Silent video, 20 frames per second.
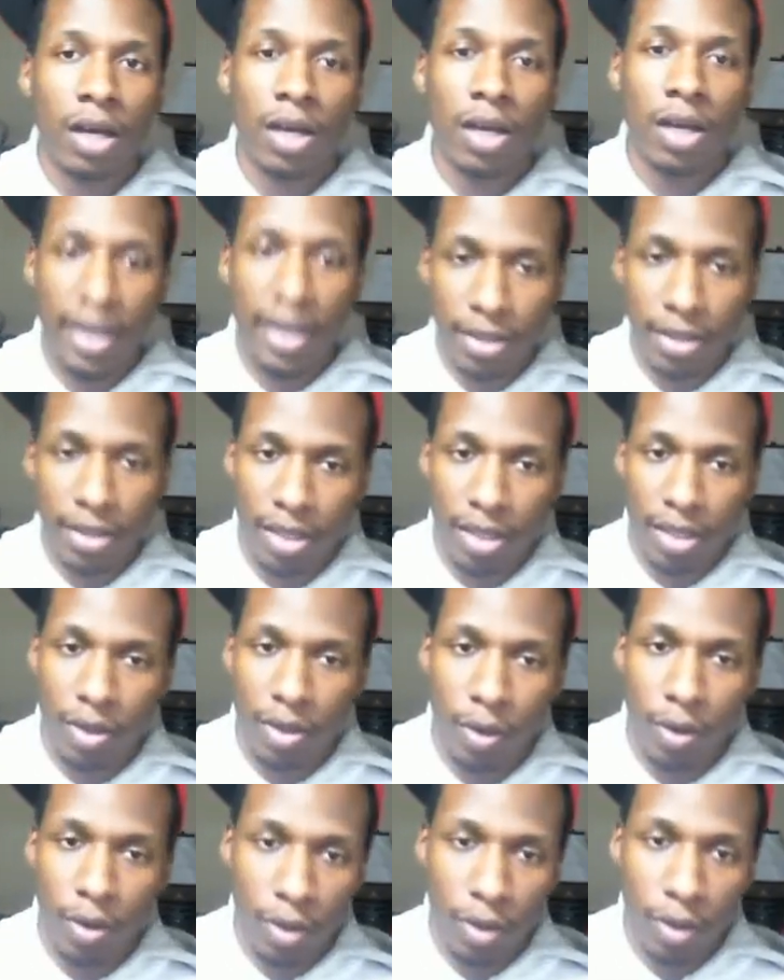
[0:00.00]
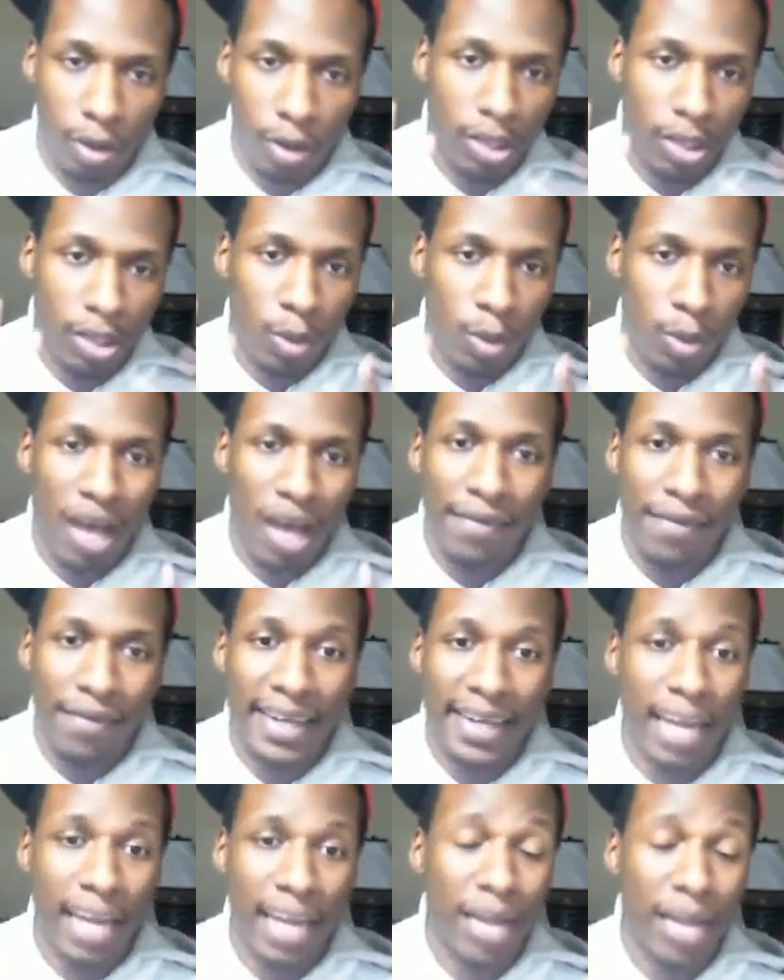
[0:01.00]
Ethernet cord or the Wi-Fi
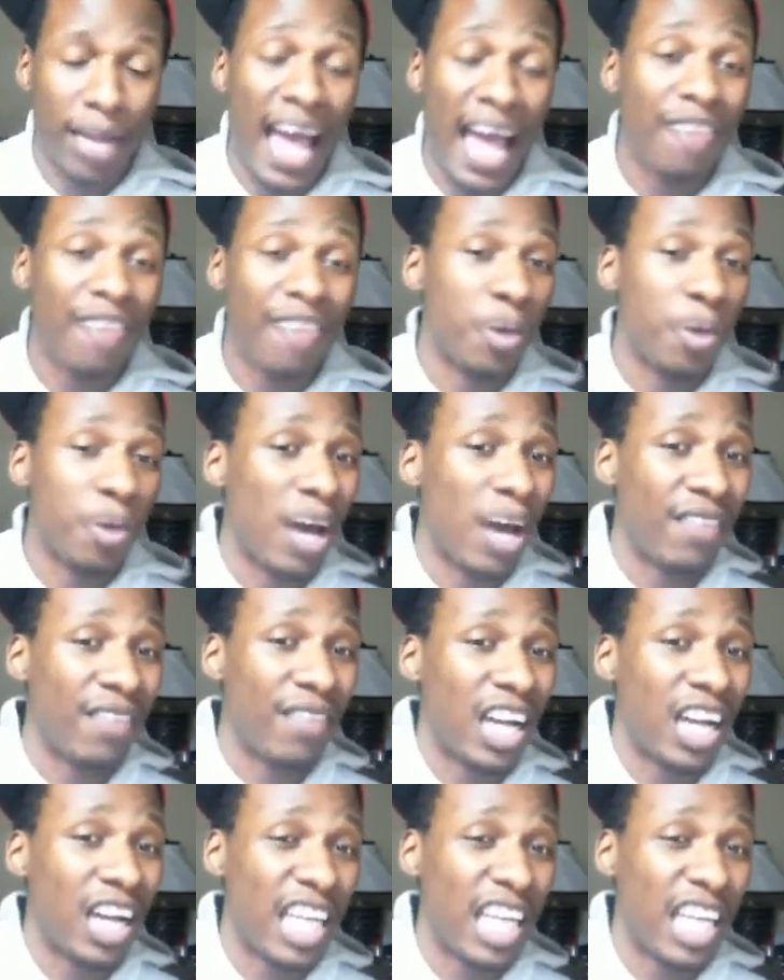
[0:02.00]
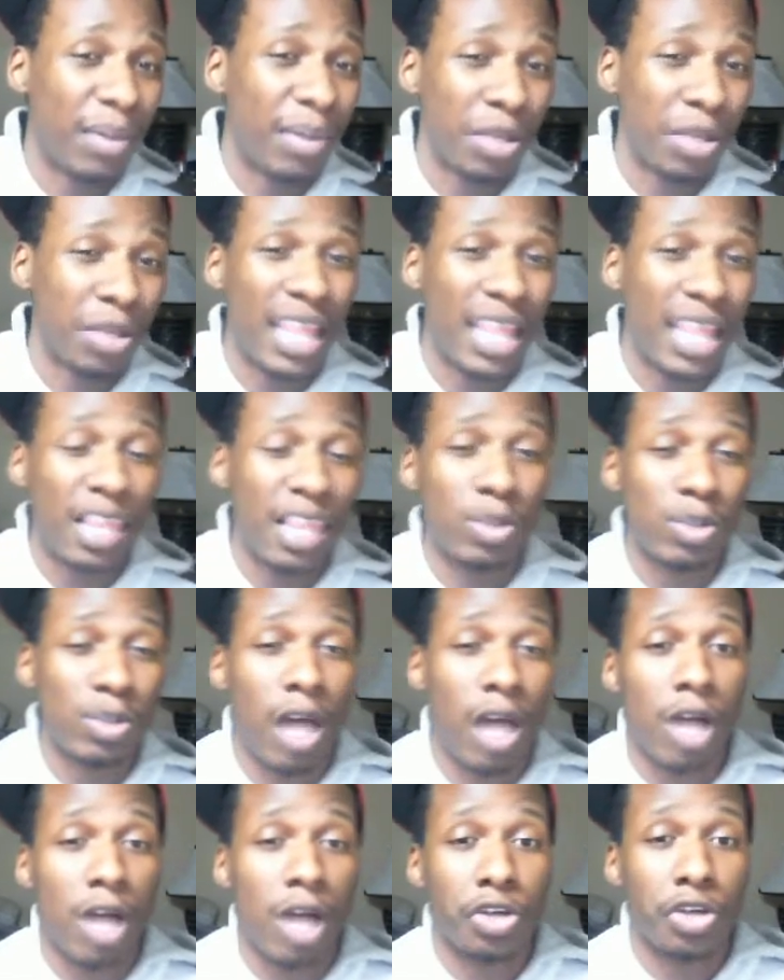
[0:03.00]
adapter. I had the Wi-Fi adapter. That thing was
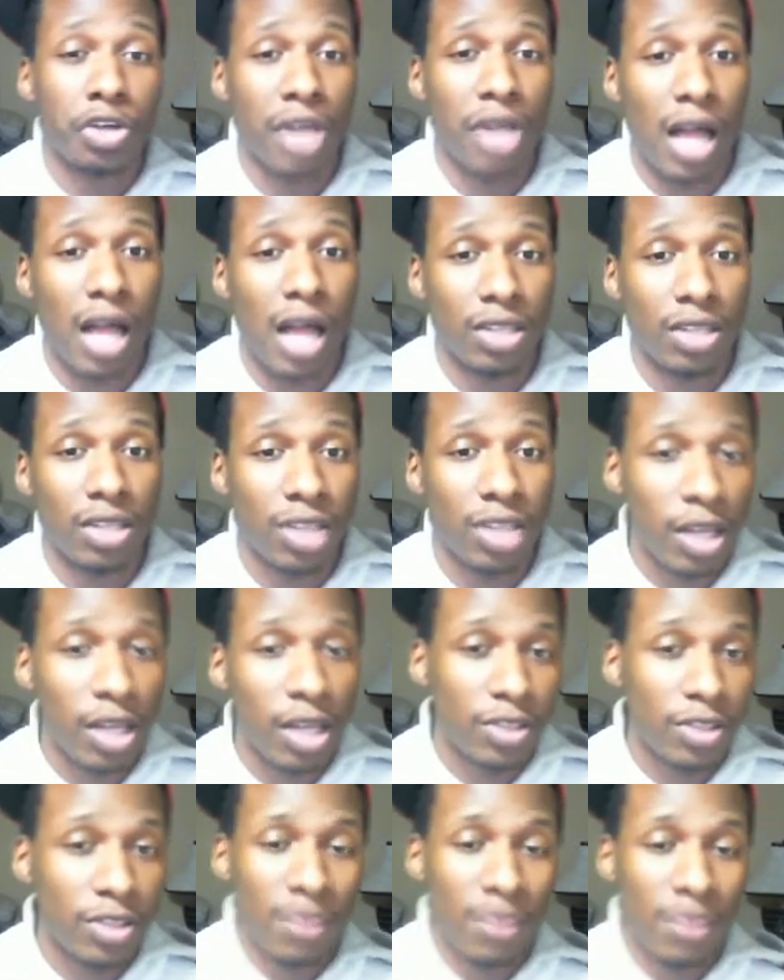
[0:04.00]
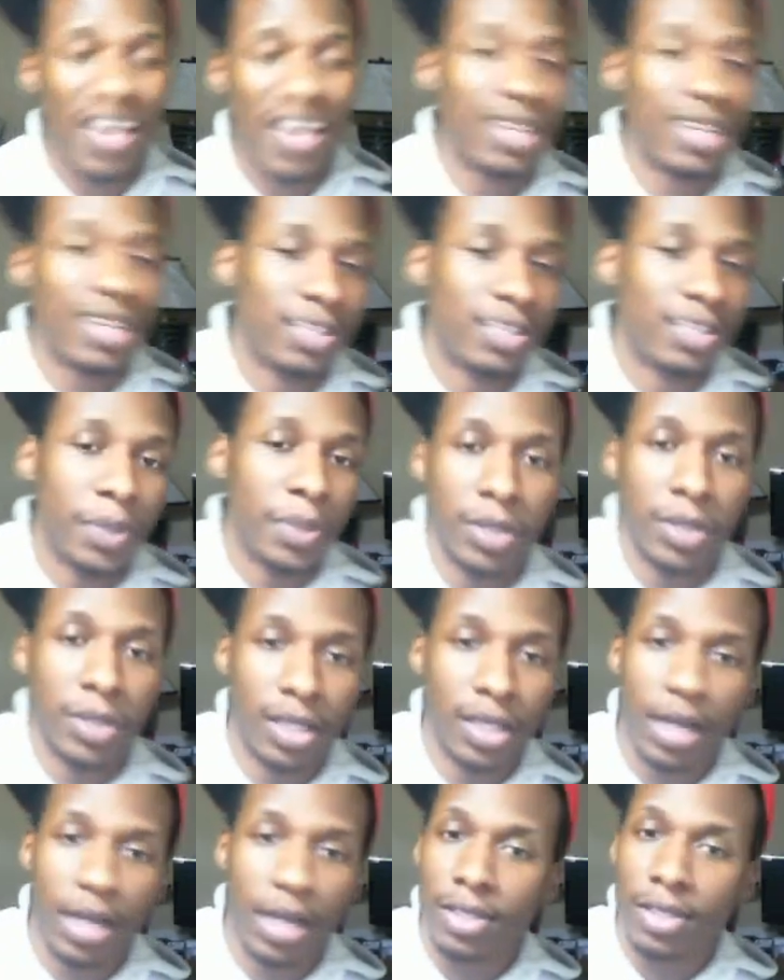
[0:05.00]
$100. So the fact that it's built in,
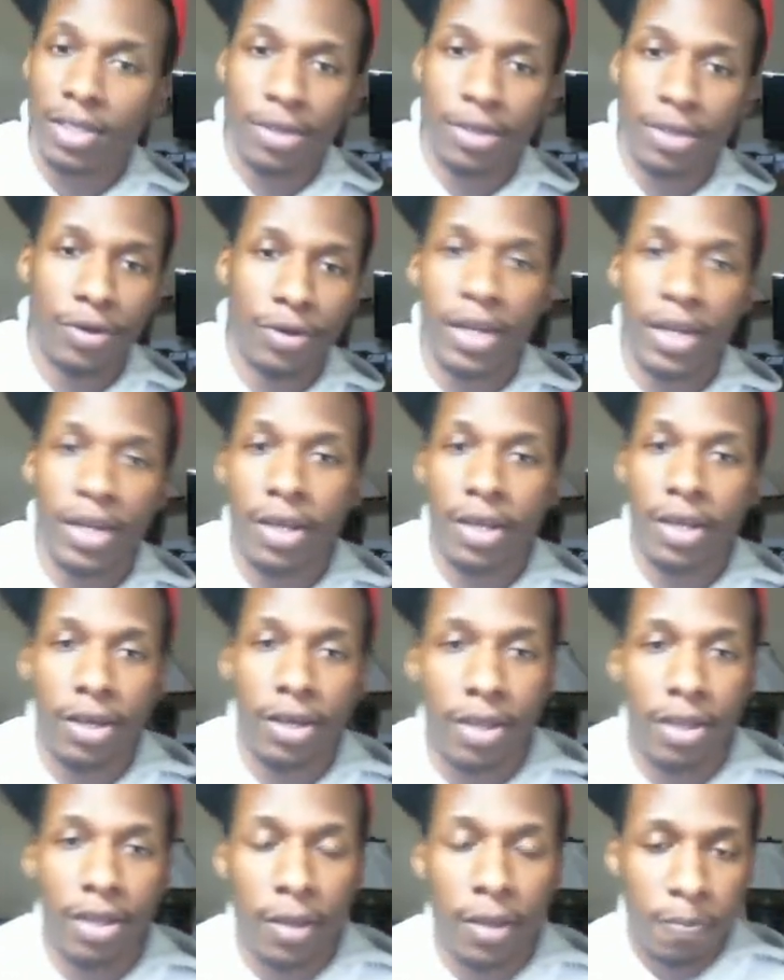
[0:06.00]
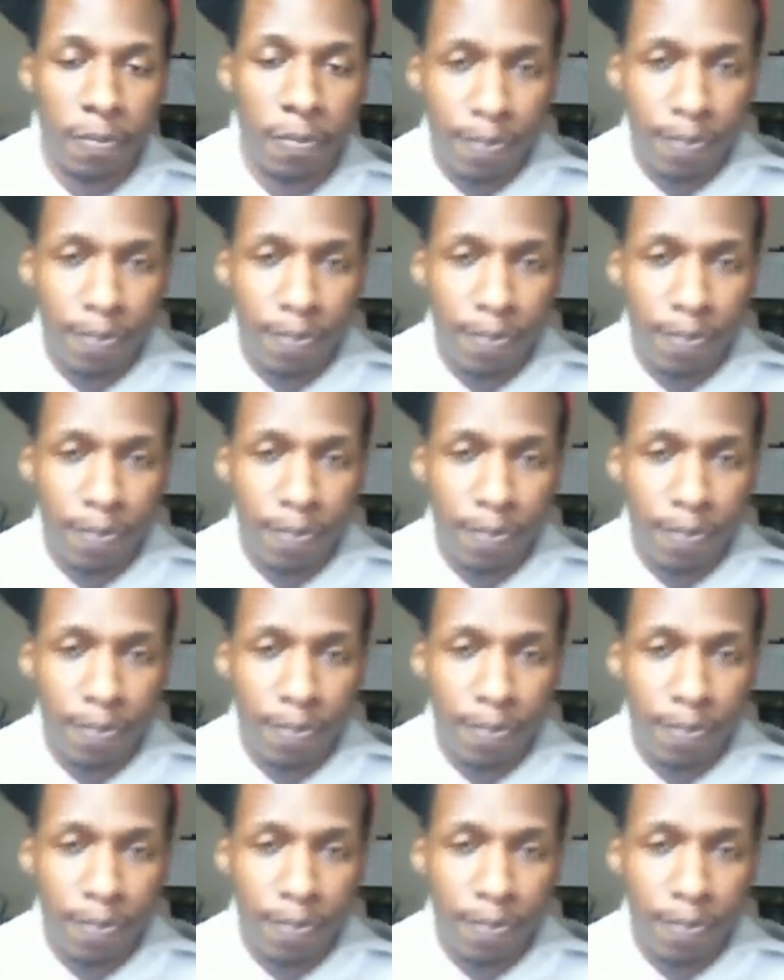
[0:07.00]
that's already a good thing.